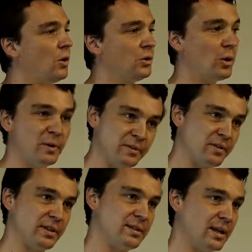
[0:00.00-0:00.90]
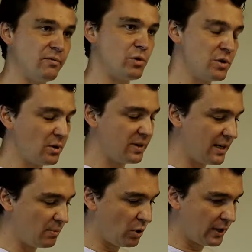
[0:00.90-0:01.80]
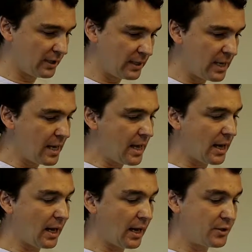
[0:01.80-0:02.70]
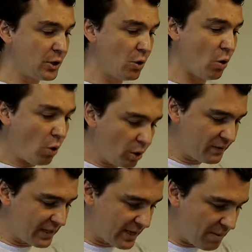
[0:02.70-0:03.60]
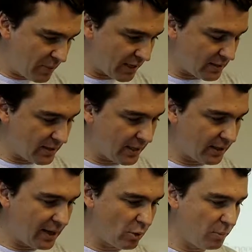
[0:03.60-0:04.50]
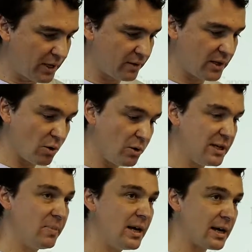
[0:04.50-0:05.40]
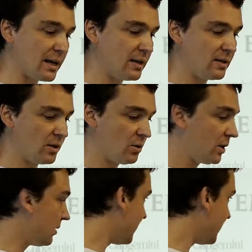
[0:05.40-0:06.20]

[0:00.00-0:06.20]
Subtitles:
top of even the same version of the component. So all of these companies that are now part of the ODPi, and